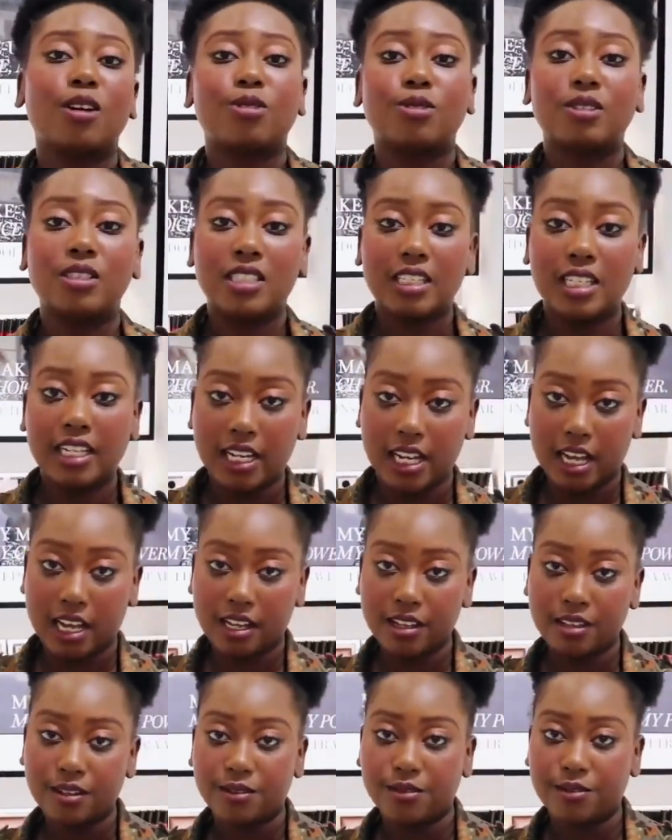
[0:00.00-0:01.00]
a
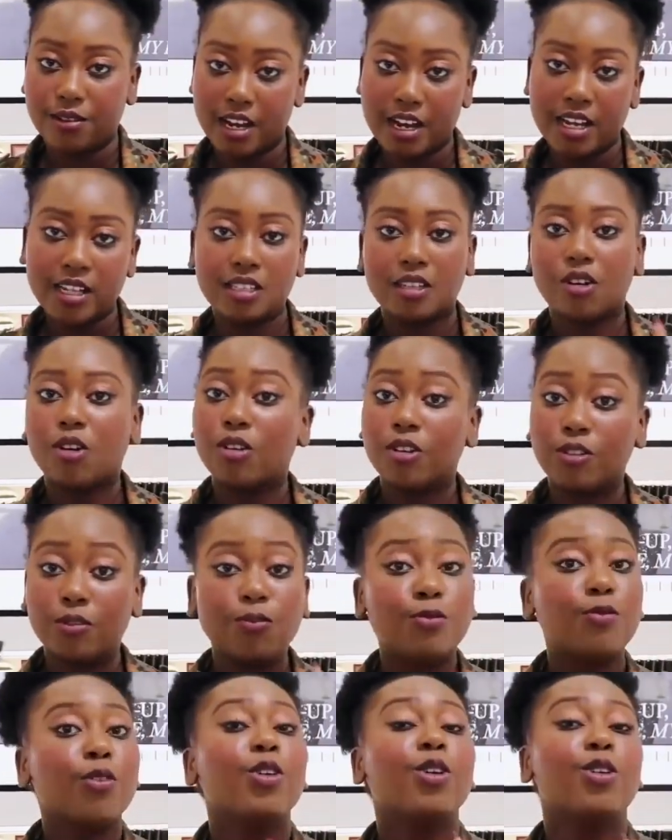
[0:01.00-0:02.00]
concealer, right,
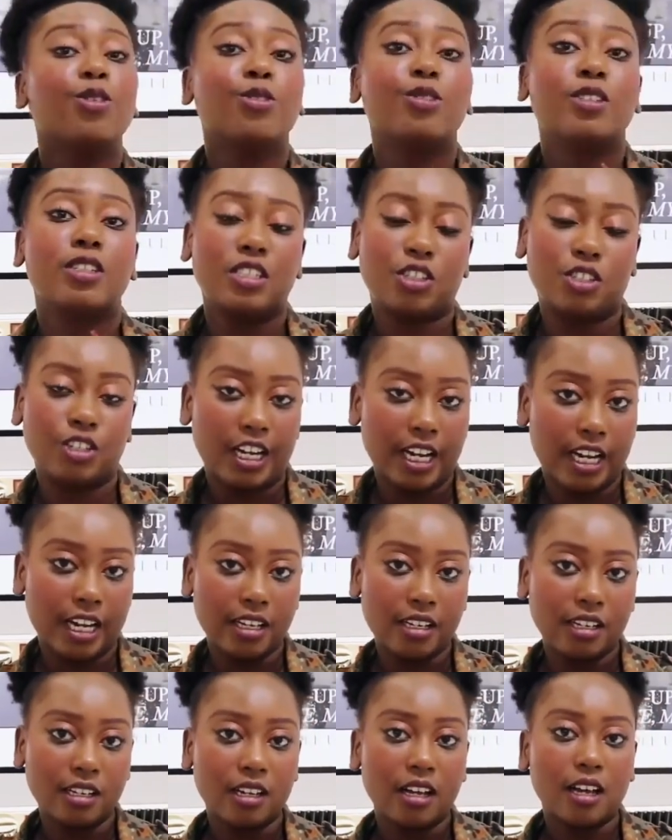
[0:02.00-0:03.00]
for your
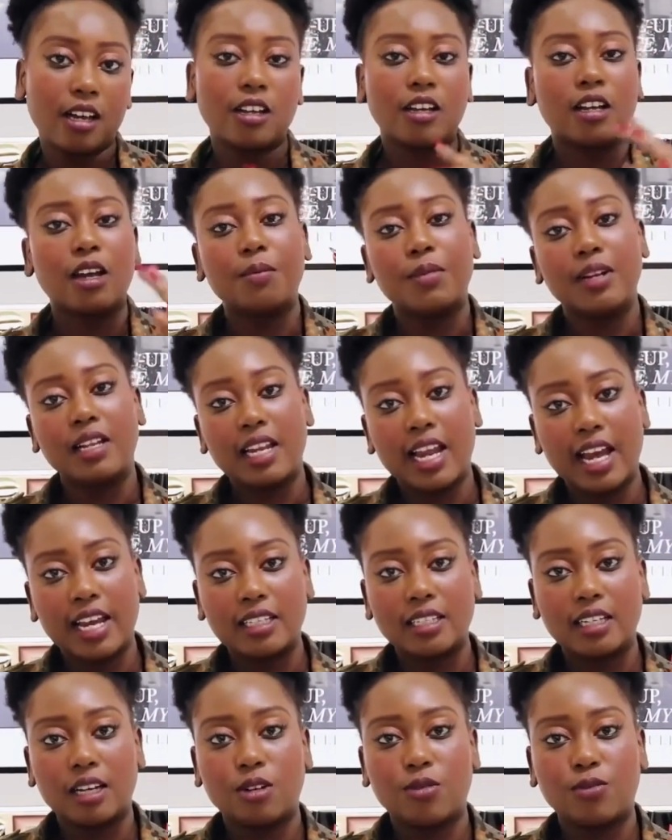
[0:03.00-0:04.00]
shade, can be
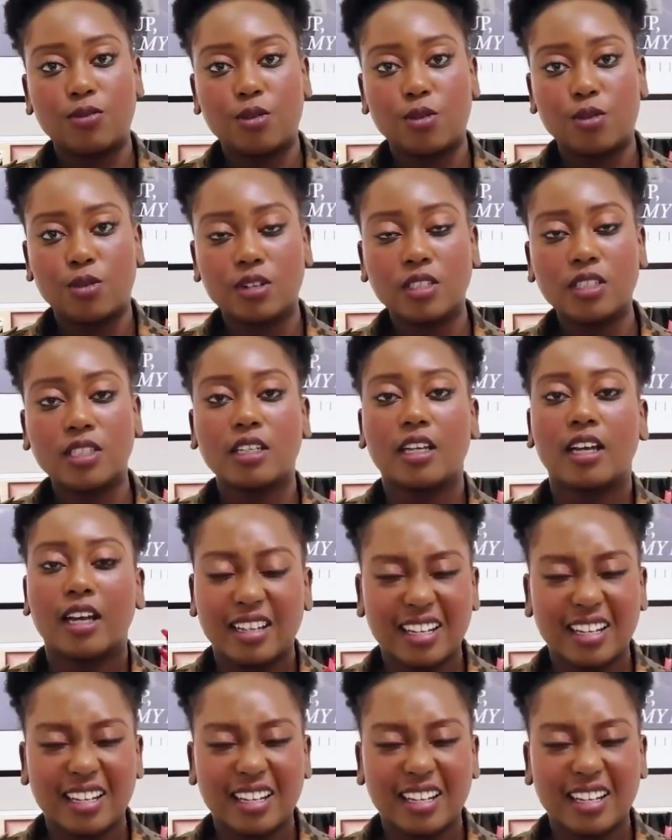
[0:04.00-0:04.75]
lighter, of course.